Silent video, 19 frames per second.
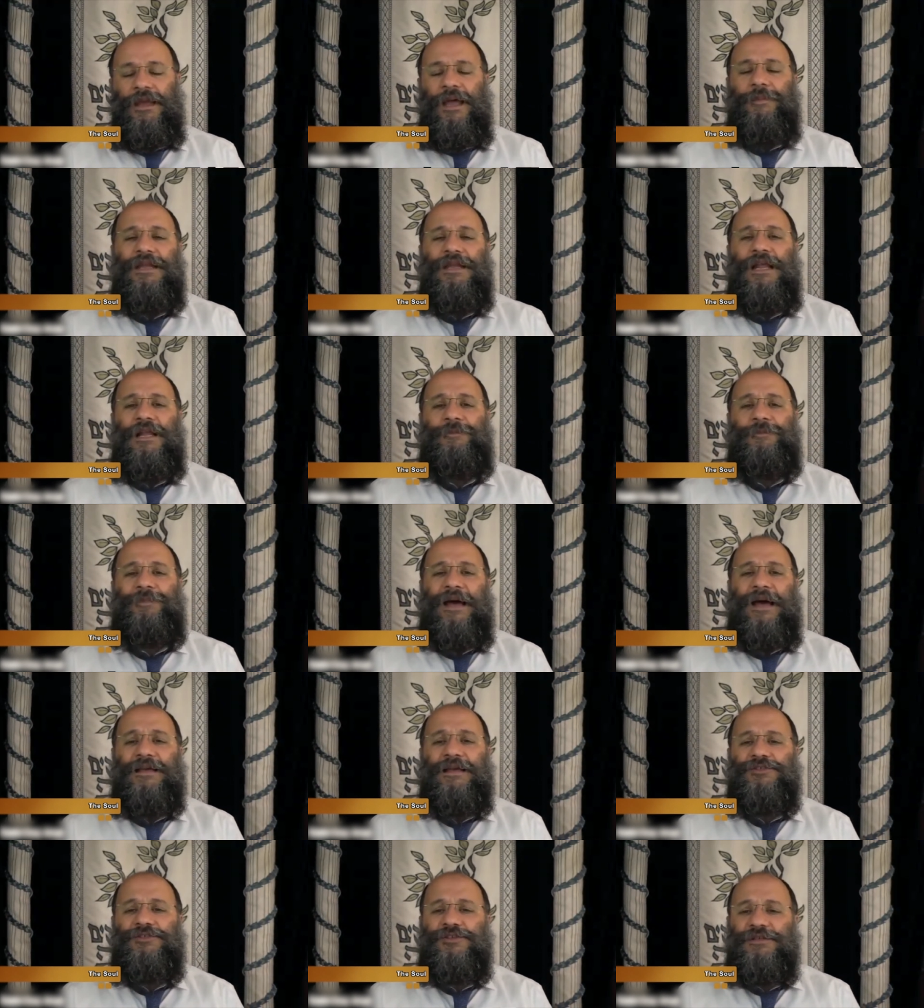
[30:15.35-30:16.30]
Ramila
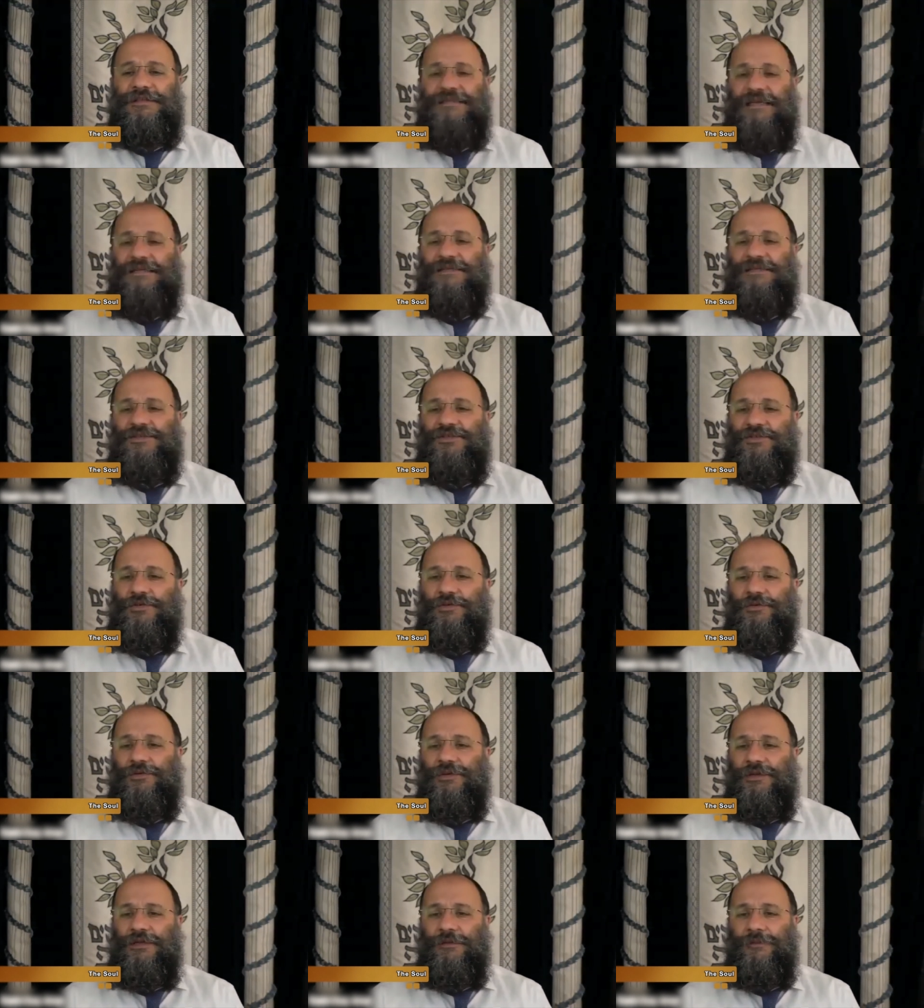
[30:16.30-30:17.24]
Paritscher says a
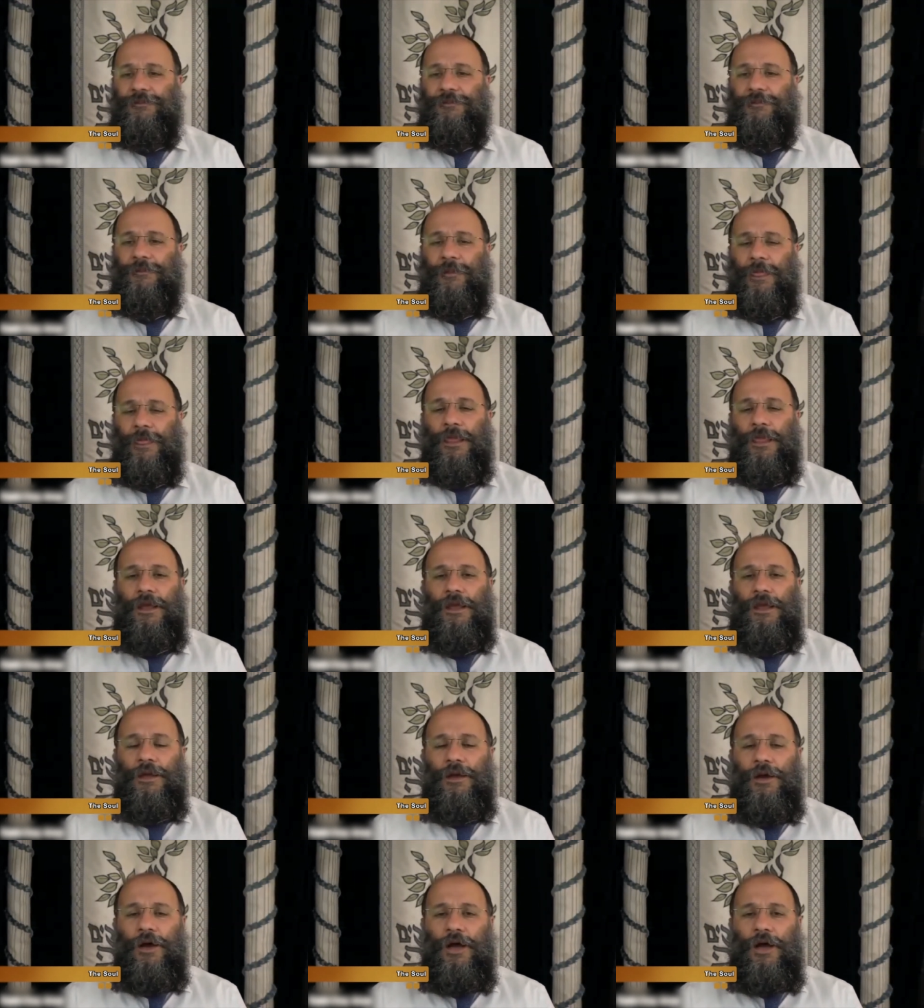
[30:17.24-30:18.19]
story
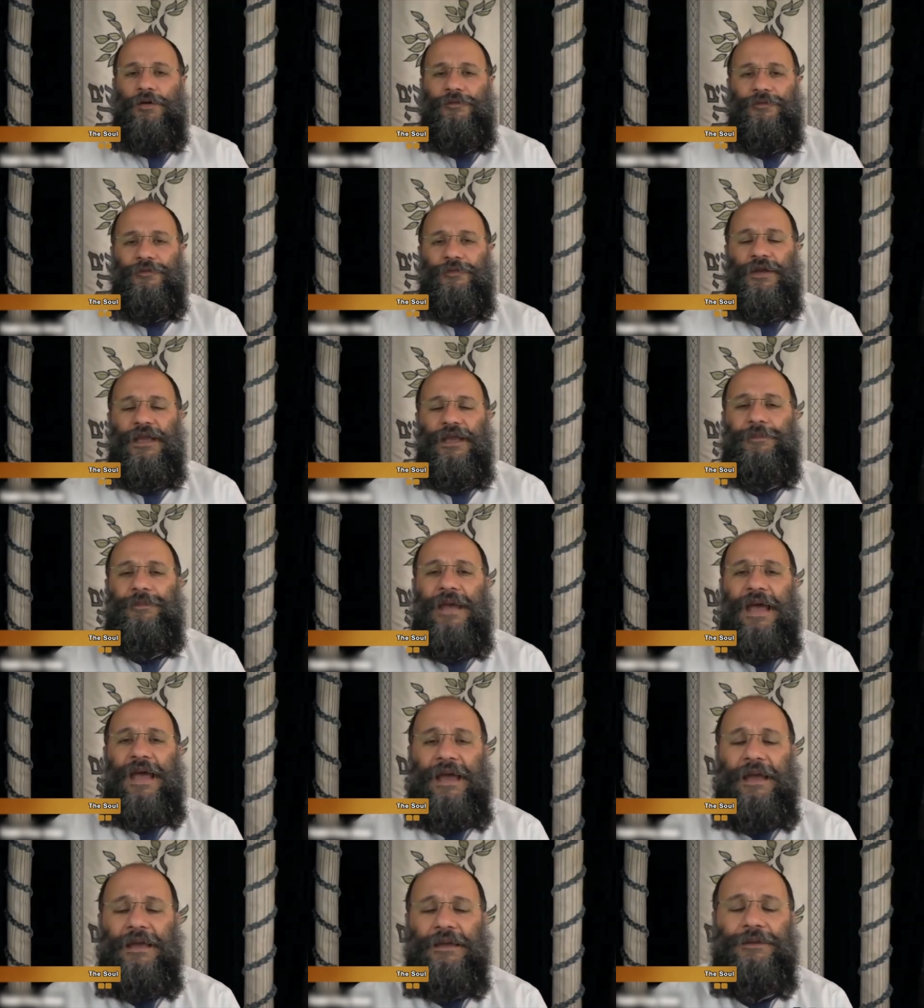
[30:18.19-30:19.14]
of a
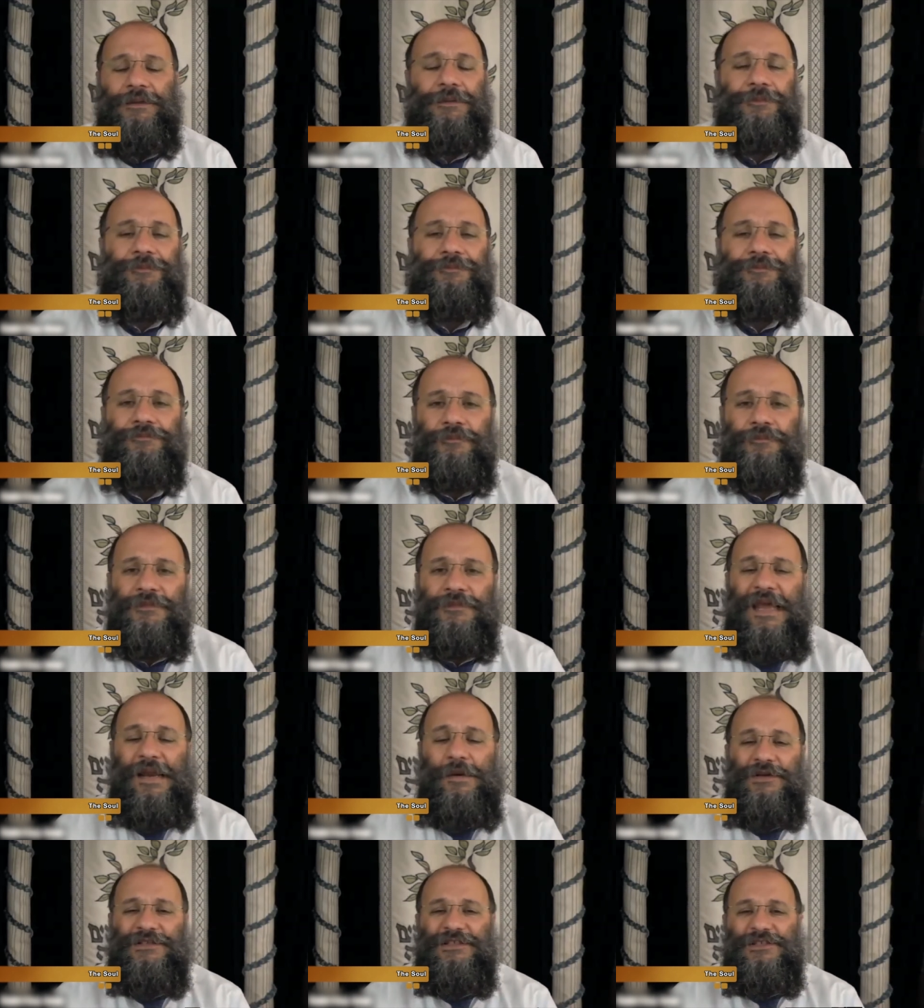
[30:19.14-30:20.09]
man
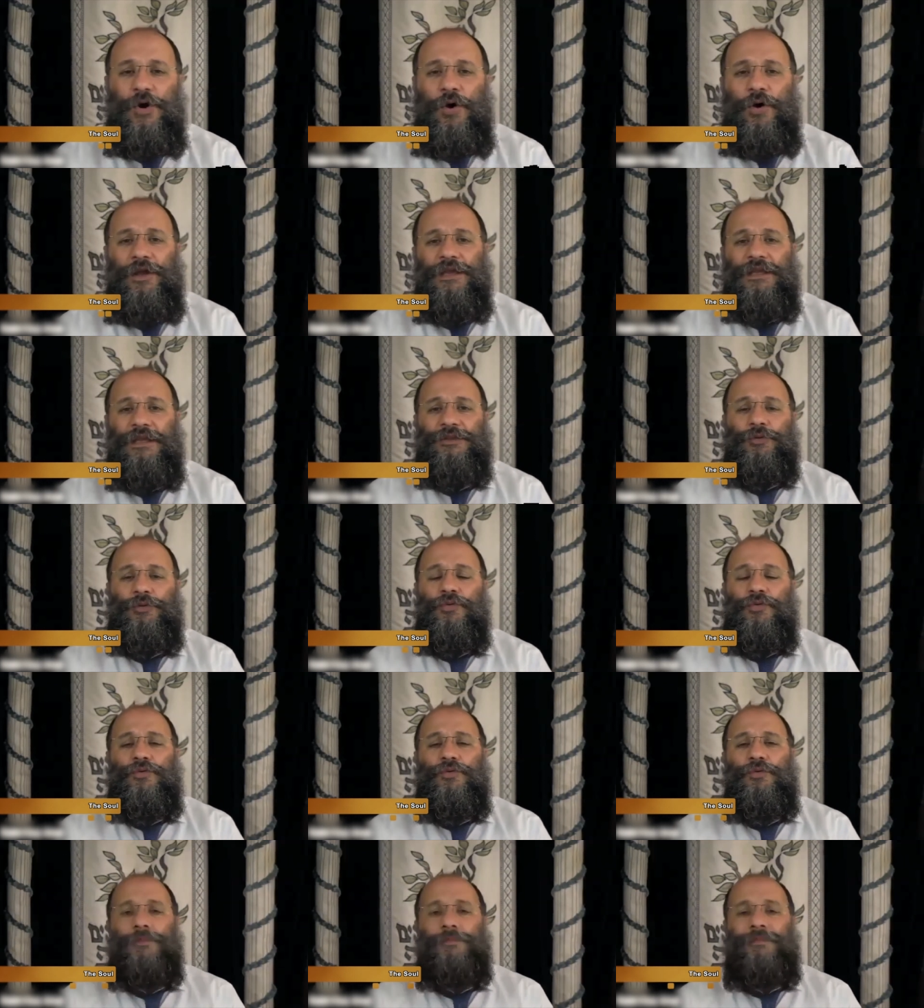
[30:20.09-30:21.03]
that was going
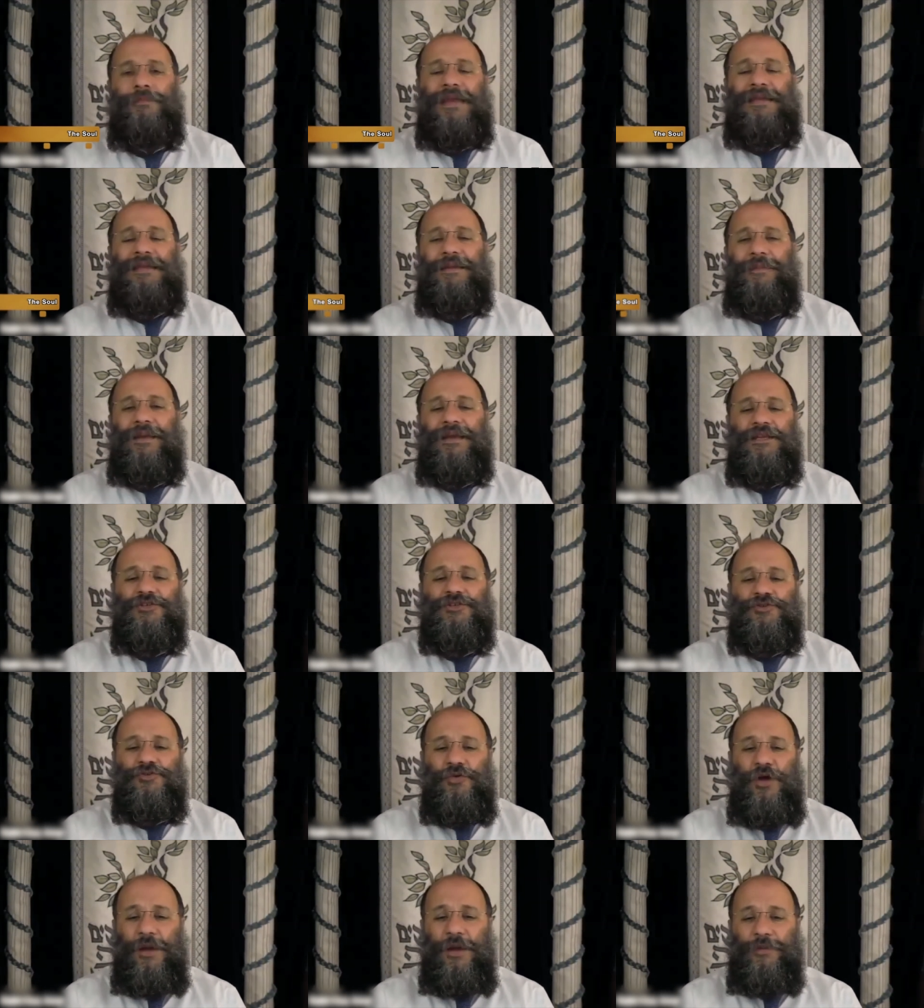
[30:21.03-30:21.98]
through many, many
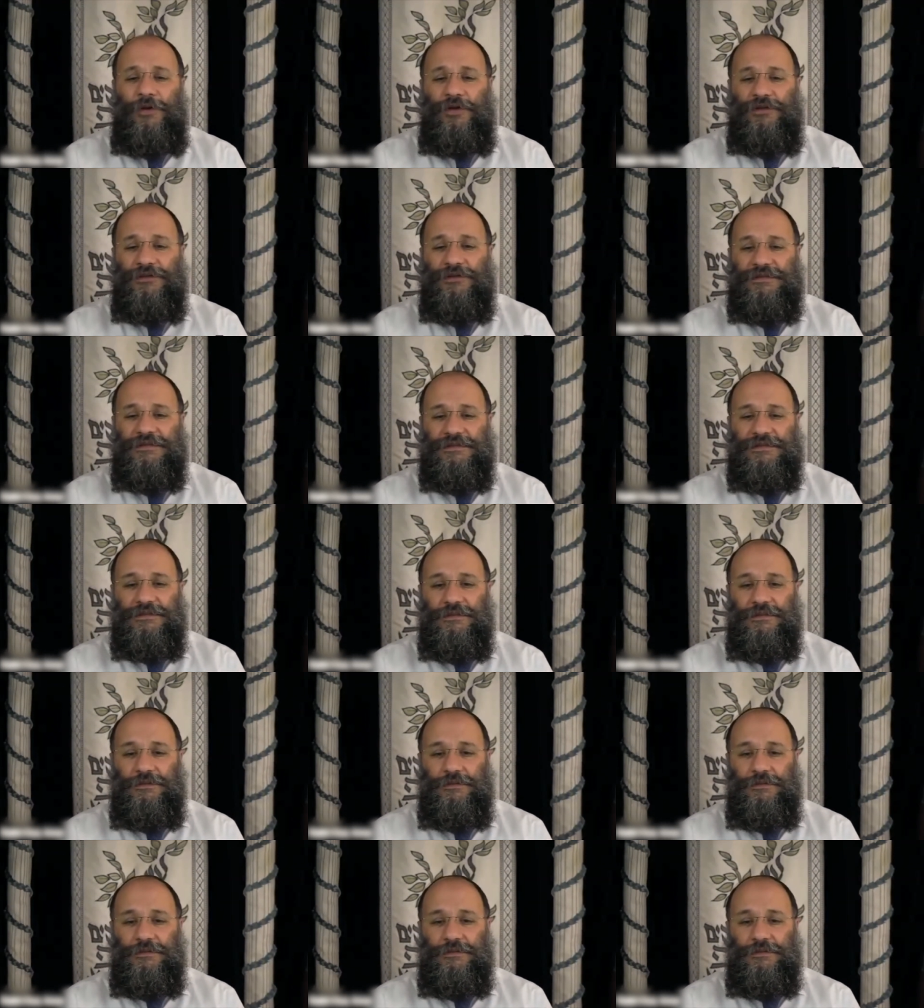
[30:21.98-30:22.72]
troubles.